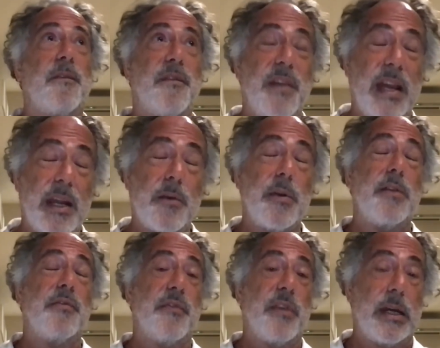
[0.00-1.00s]
very,
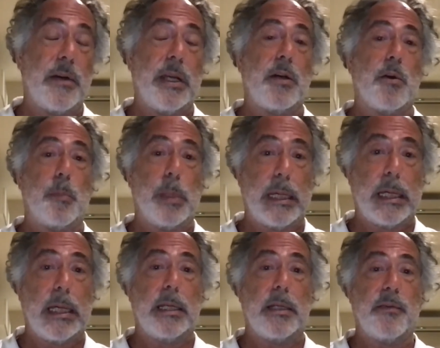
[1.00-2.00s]
very
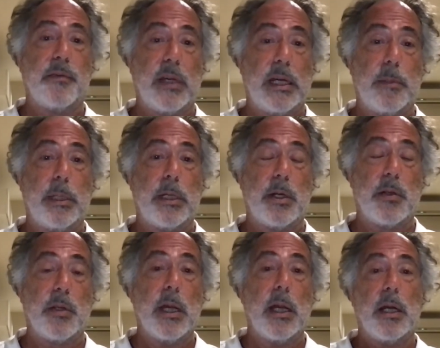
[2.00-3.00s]
complicated affair
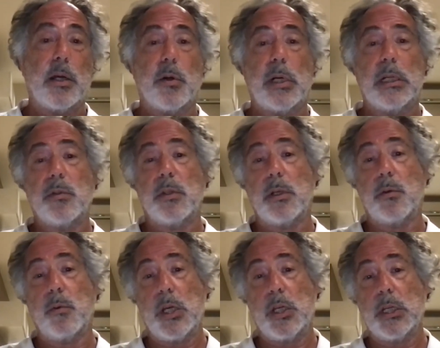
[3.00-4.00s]
because according to the
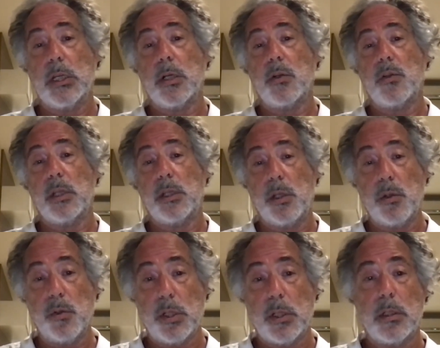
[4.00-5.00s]
Russian
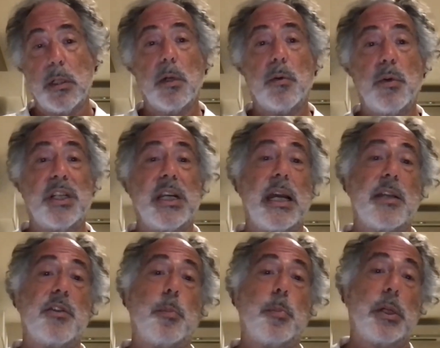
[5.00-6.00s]
constitution, Russia has
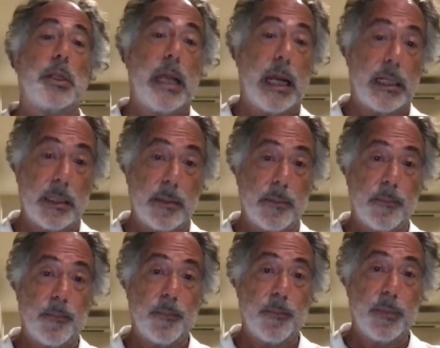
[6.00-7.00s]
to protect them.
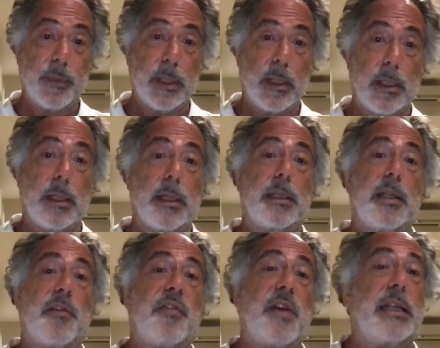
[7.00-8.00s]
The
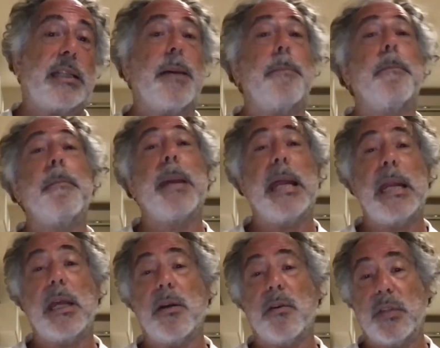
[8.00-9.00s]
fact that
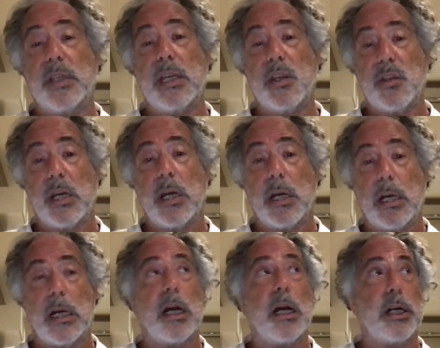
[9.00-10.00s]
many of these
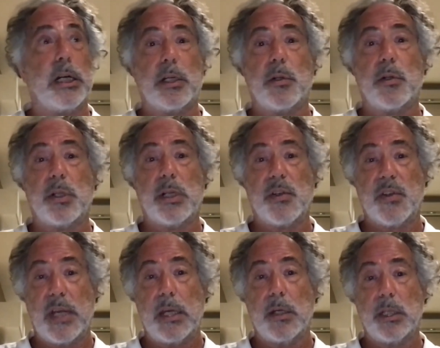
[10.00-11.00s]
are hardcore
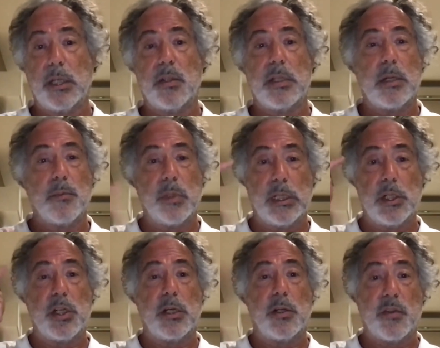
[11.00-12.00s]
Zionists and with a
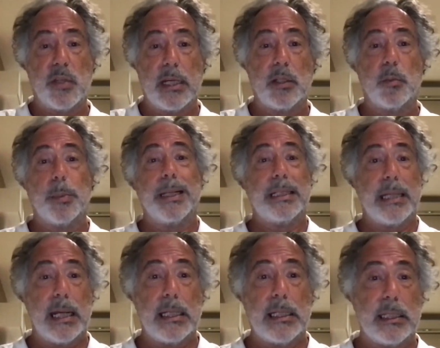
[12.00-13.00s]
genocidal
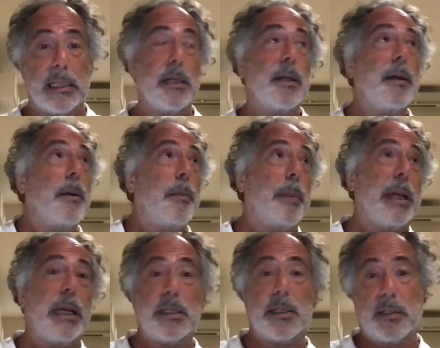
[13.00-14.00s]
mentality
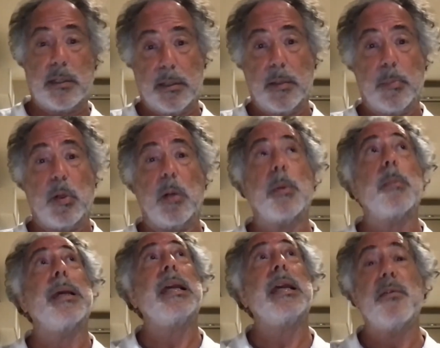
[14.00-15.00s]
makes the
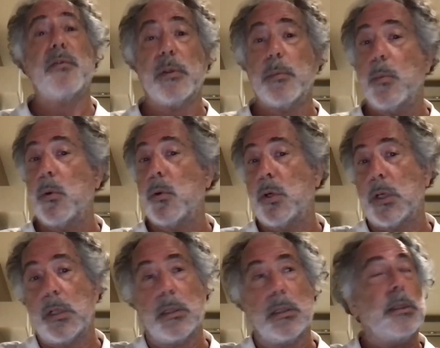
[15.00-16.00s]
problem even
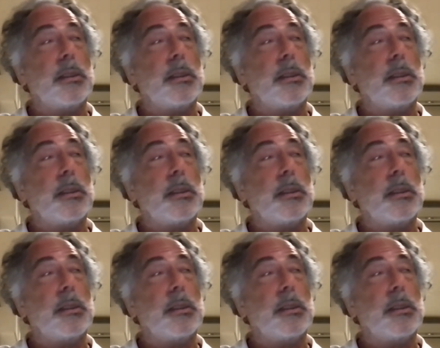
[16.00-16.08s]
more